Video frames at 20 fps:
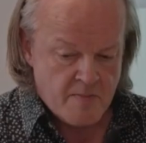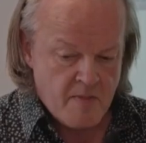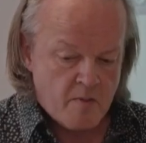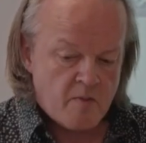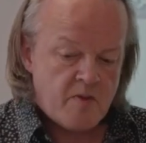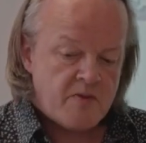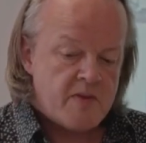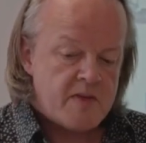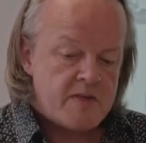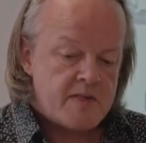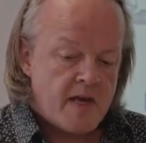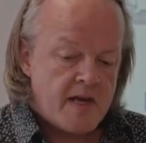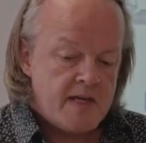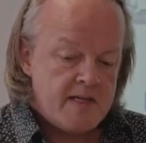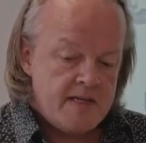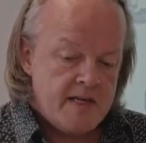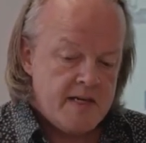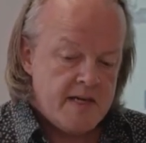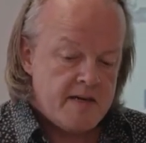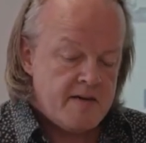come up with this
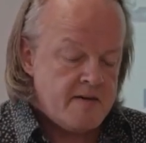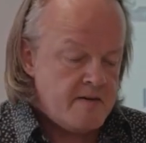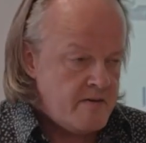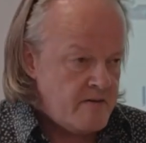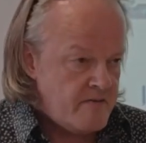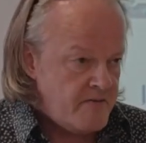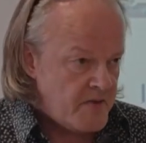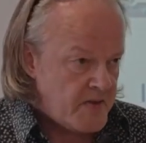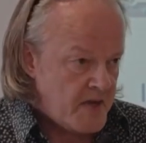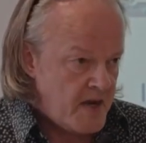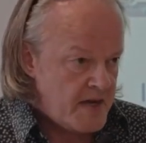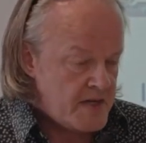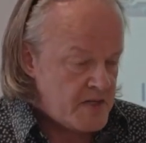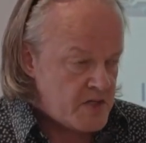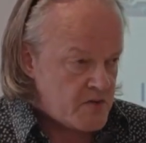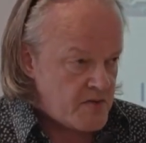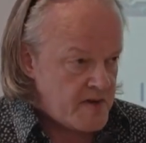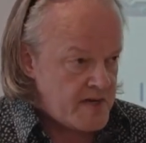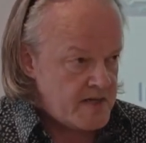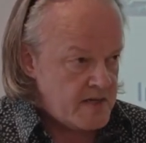idea for the high
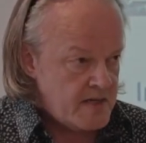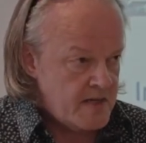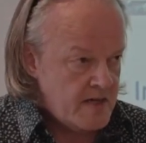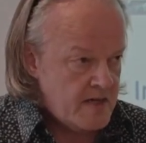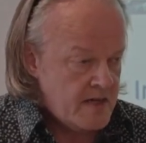street.